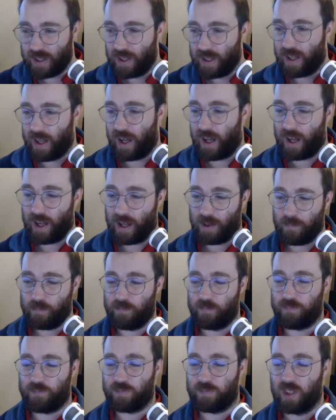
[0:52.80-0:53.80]

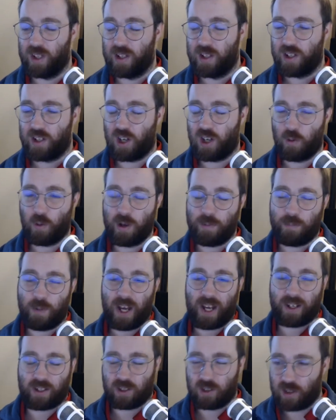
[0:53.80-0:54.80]
I went
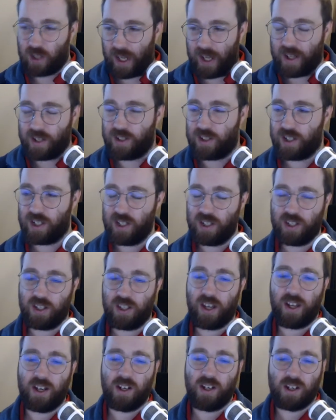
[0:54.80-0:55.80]
back and since
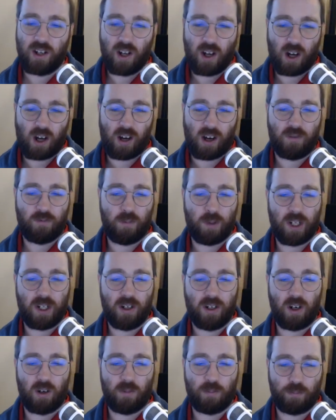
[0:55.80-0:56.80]
then I've
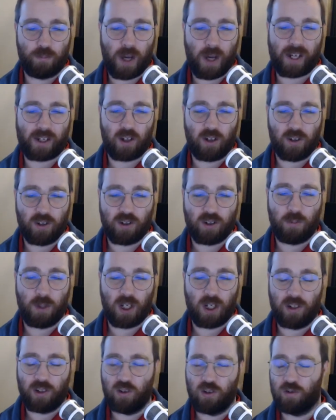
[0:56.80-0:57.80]
been back onto
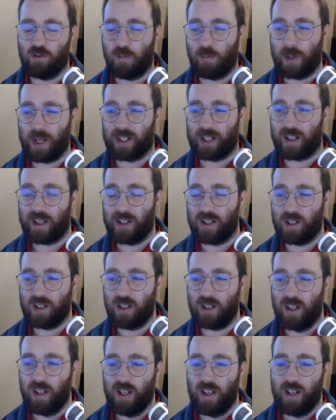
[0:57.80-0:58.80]
my normal
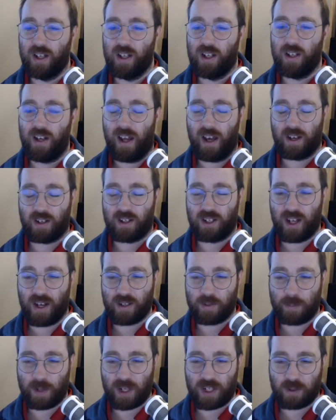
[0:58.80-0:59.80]
medication. Now, she
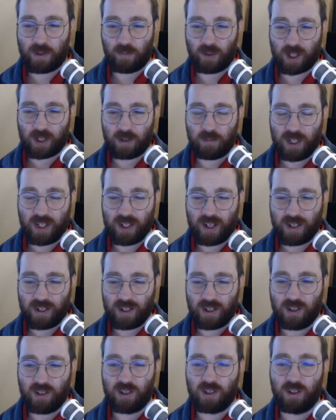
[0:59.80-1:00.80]
has made some
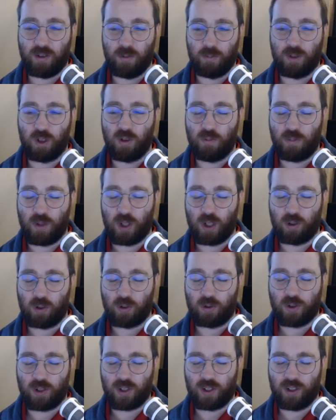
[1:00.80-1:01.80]
recommendations, some new
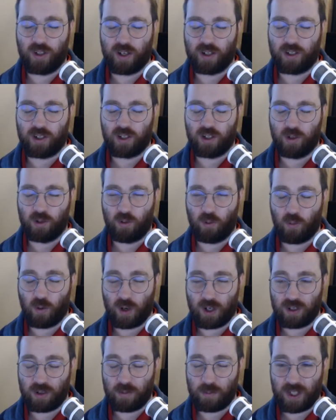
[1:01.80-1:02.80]
pills that she
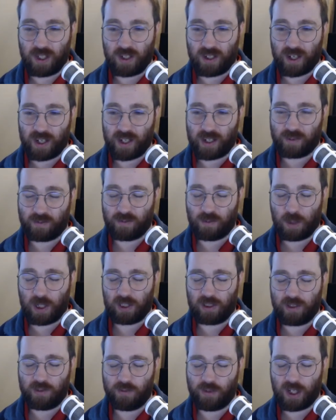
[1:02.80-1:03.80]
wanted me to take for my
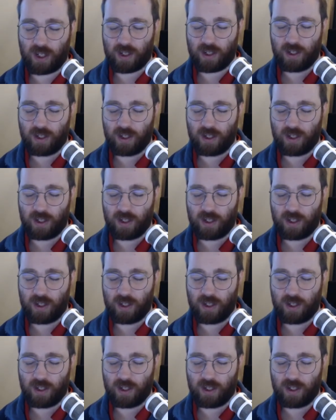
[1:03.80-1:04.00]
liver,